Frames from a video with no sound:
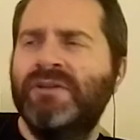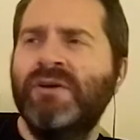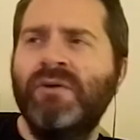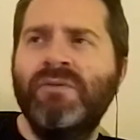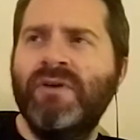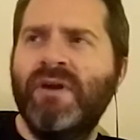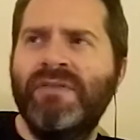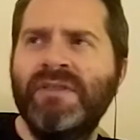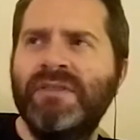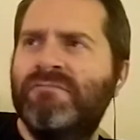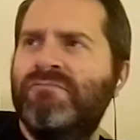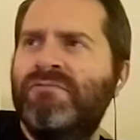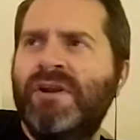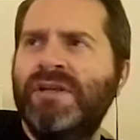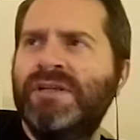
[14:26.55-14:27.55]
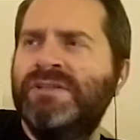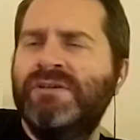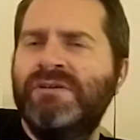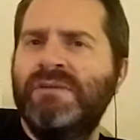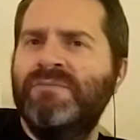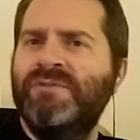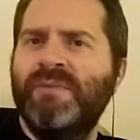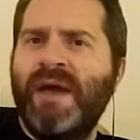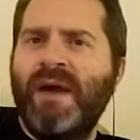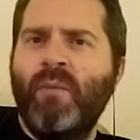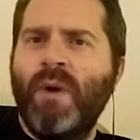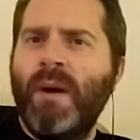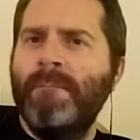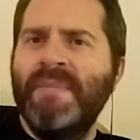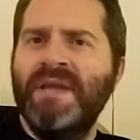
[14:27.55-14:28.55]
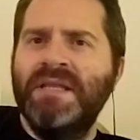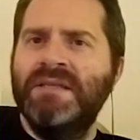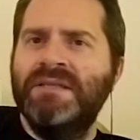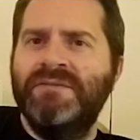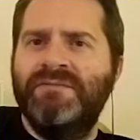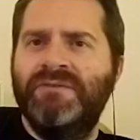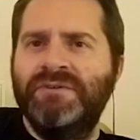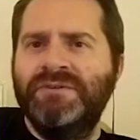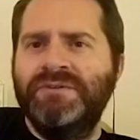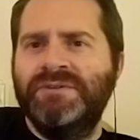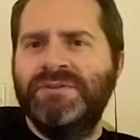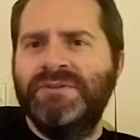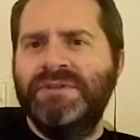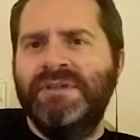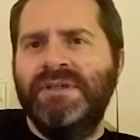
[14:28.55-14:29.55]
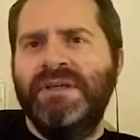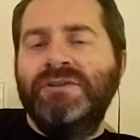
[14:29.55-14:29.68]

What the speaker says: I think the running time's about 1 minute difference.